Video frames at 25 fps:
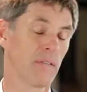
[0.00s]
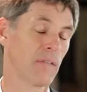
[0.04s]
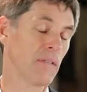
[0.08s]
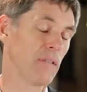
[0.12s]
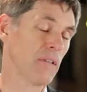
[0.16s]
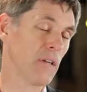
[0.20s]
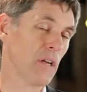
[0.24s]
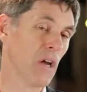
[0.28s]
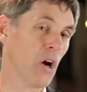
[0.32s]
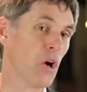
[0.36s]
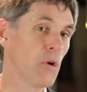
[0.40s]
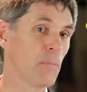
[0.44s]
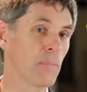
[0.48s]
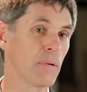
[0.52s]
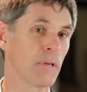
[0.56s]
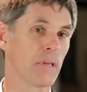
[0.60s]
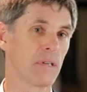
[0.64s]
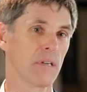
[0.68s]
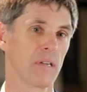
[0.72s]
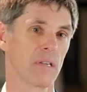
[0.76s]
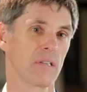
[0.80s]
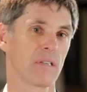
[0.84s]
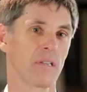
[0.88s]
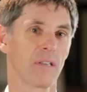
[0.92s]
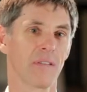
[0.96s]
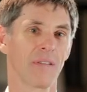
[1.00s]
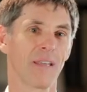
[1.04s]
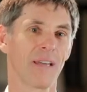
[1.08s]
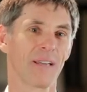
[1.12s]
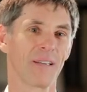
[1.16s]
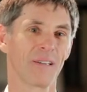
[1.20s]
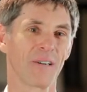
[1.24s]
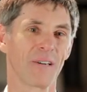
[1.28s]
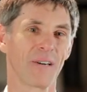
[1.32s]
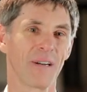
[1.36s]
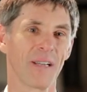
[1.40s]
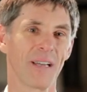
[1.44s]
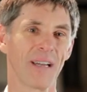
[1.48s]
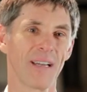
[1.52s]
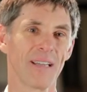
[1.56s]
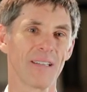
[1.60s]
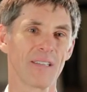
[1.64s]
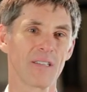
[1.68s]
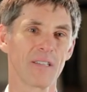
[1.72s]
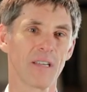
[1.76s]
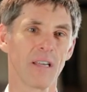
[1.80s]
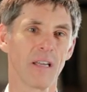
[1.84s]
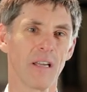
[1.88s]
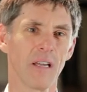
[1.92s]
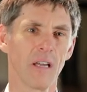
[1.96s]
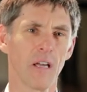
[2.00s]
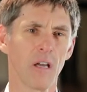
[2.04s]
the openness that that creates,